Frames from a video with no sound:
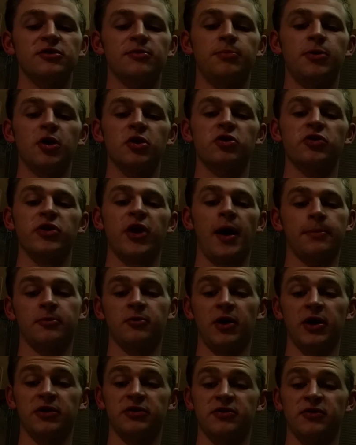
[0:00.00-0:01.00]
to purchase
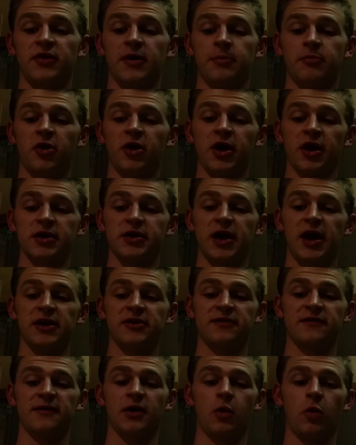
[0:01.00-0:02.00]
upgrades to their product
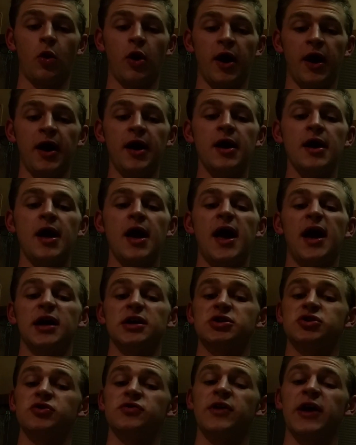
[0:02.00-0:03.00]
as they require,
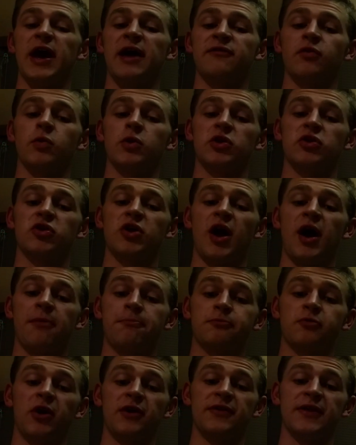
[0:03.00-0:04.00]
and should they ever wish to
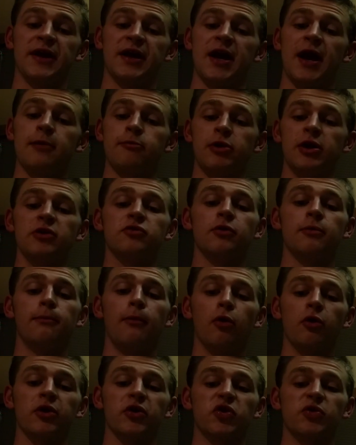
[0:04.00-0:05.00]
upgrade their camera to a
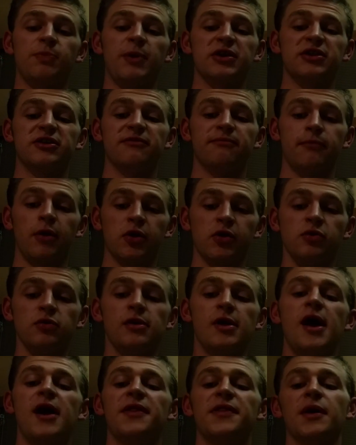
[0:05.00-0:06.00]
more expensive model,
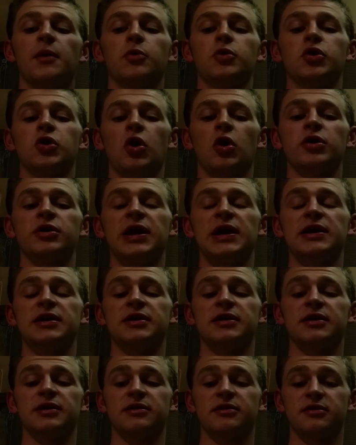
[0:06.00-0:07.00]
they would not need
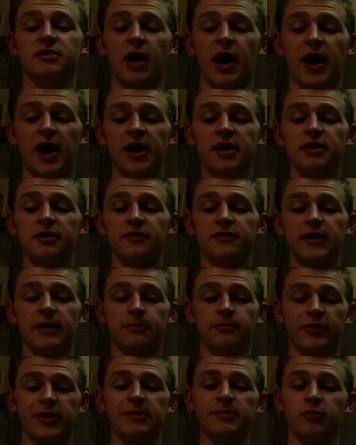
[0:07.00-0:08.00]
to discard their
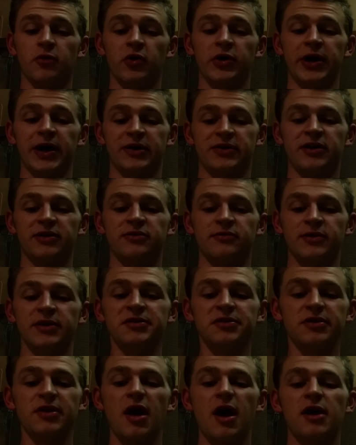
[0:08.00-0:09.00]
pre-bought
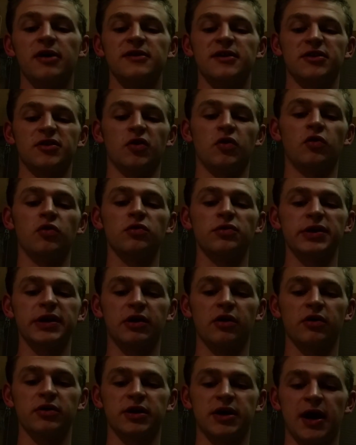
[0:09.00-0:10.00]
accessories, since all
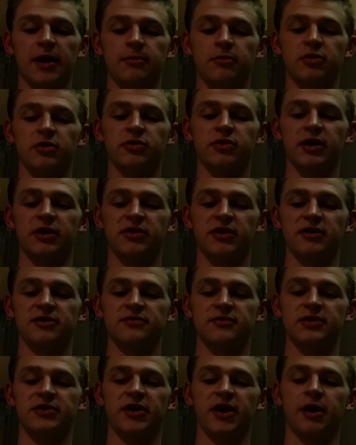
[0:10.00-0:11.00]
Nikon cameras
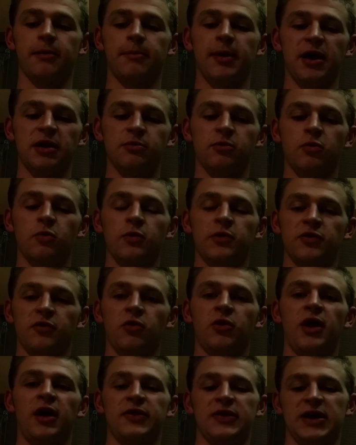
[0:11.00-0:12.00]
accessories are compatible with
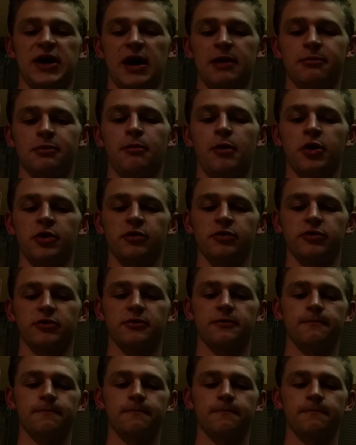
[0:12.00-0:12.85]
all other camera models.